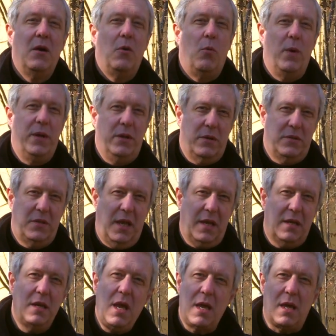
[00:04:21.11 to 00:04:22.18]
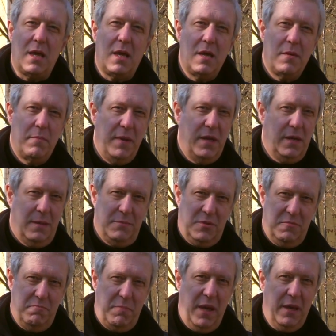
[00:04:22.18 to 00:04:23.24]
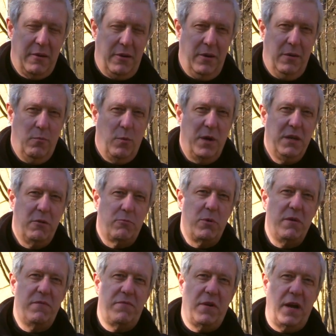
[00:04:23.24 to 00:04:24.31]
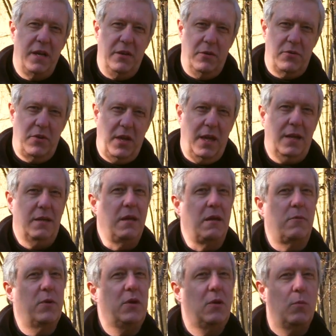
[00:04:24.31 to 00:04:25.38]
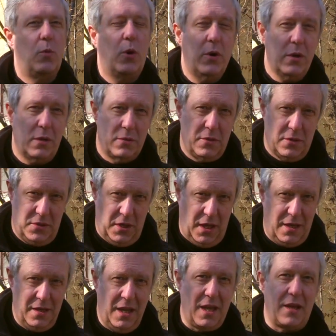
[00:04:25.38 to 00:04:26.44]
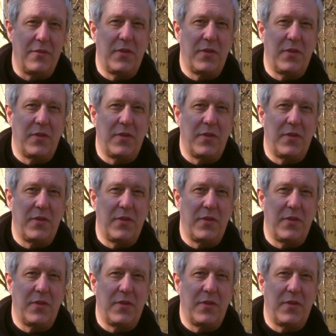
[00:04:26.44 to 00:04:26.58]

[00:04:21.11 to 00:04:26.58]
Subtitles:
When your technique becomes better, when you refine your technique, when you work on your technique,